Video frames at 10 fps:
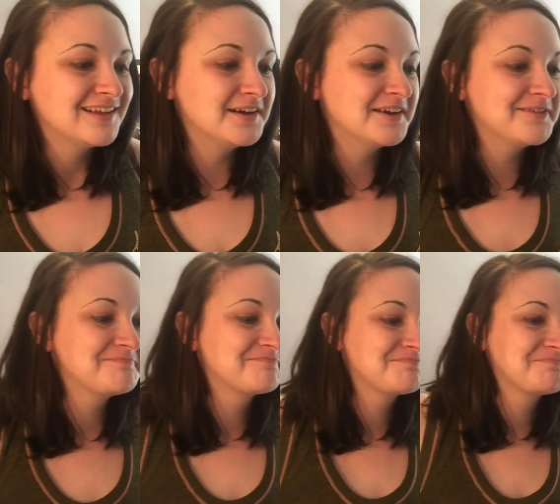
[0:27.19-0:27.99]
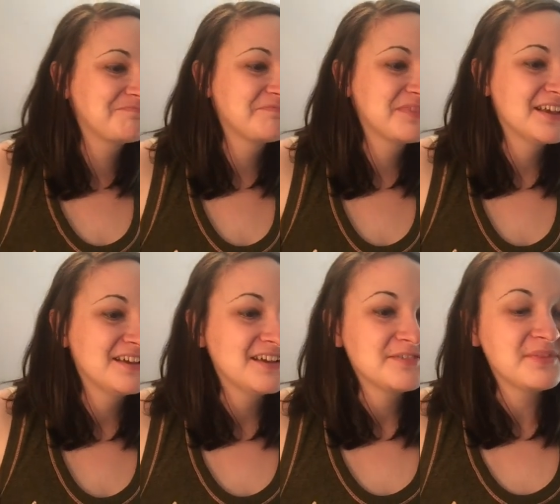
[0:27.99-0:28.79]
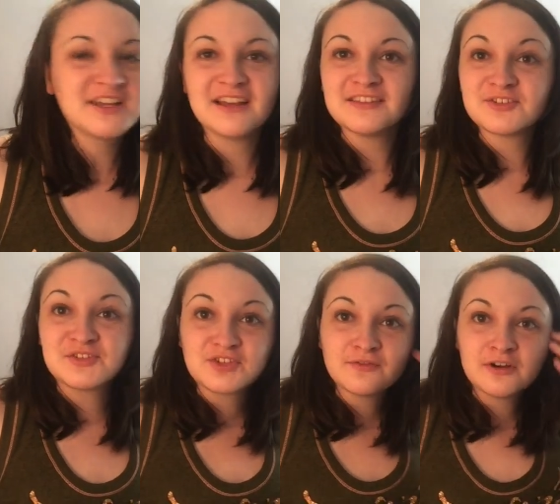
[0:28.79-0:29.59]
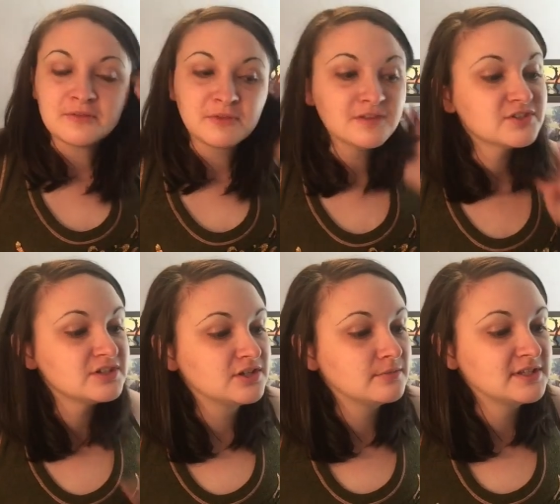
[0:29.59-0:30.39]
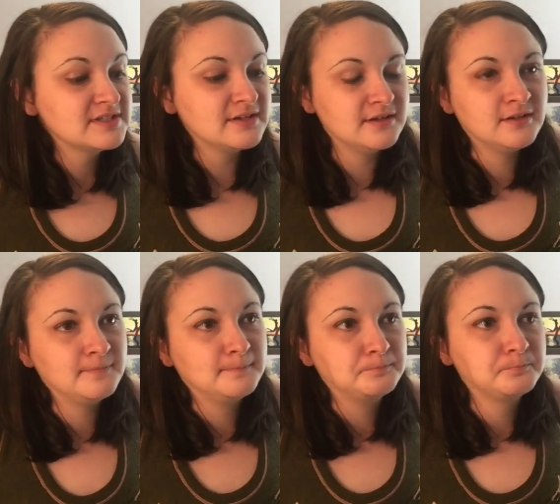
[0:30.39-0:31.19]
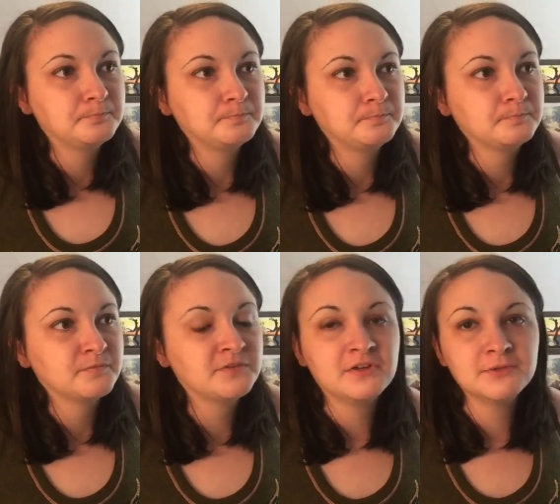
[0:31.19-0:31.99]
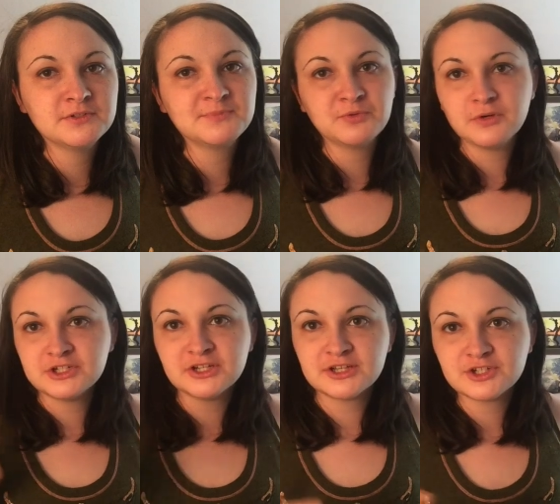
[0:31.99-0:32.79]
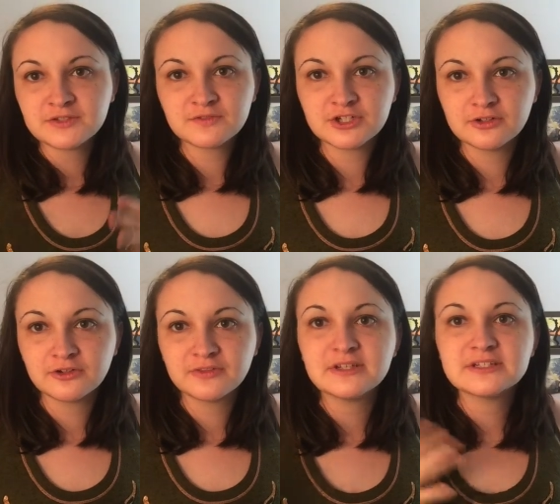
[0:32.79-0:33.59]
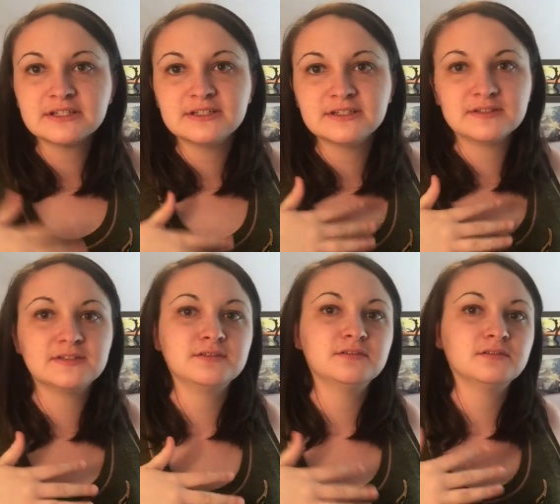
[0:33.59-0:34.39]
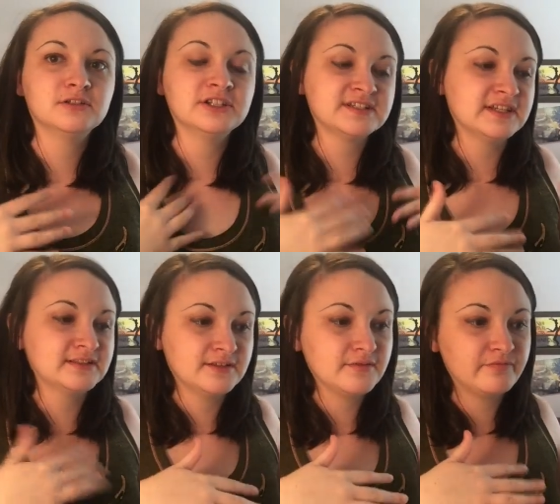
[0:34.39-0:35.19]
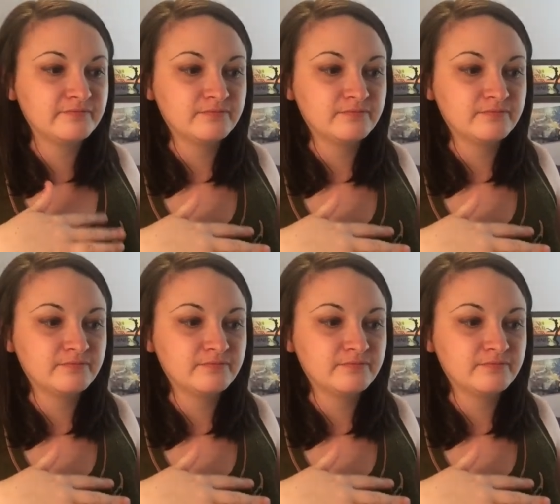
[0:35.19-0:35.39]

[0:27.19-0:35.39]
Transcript: um, But yeah, so let's go for Marvel's Inhumans. Um, if anyone's been watching Agents of S H I E L D, they teased this at the...